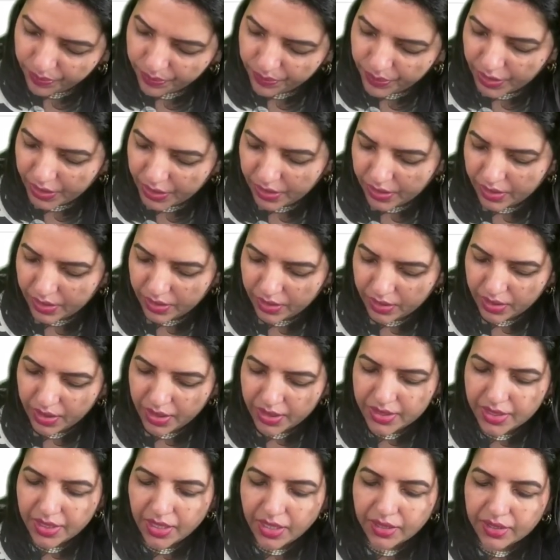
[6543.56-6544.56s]
P.
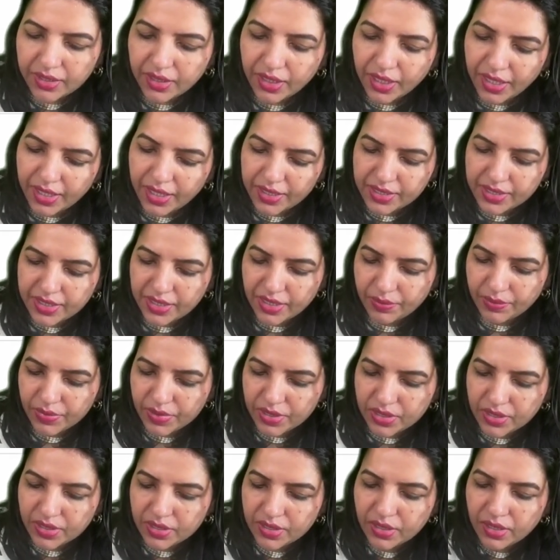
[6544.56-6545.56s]
These are the
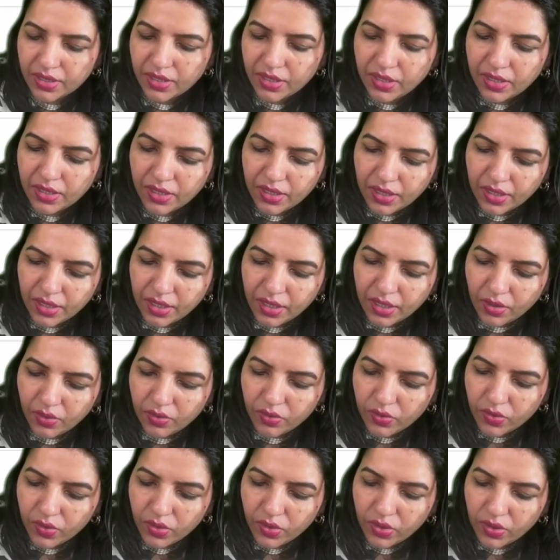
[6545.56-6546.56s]
enzymes.
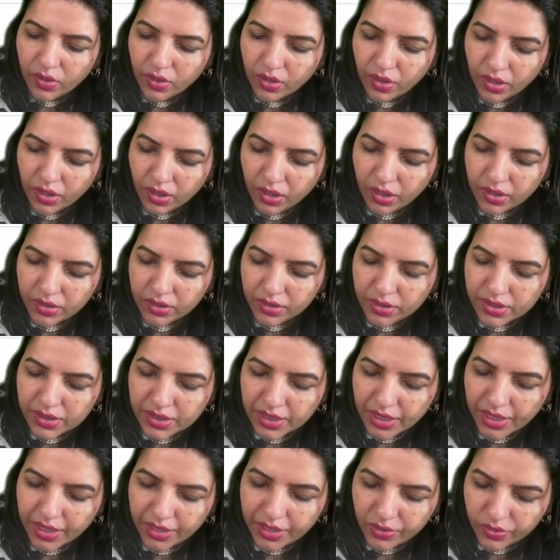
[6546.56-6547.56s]
Now, the
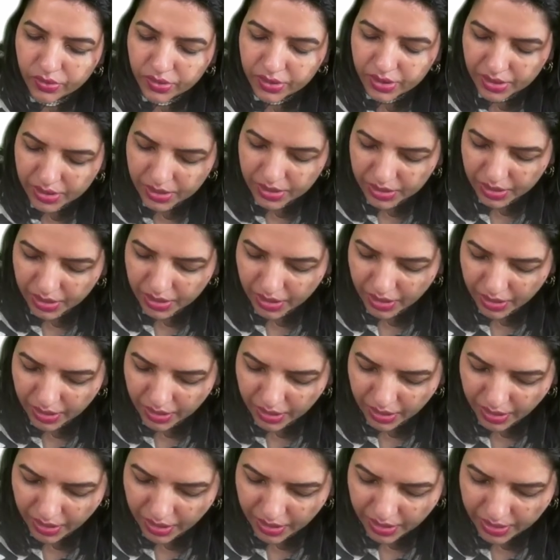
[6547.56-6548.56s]
selenocysteine
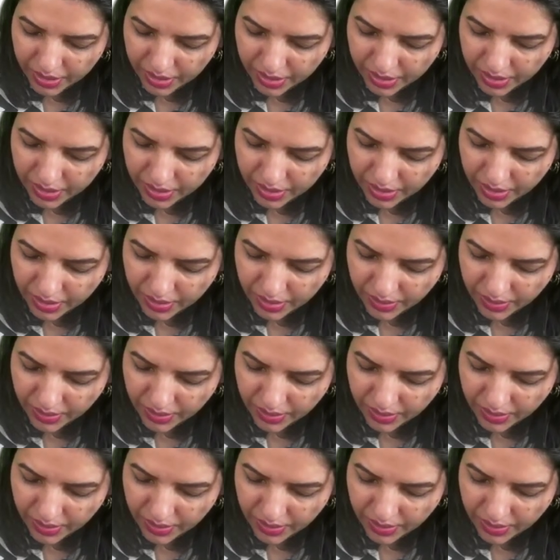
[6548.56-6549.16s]
is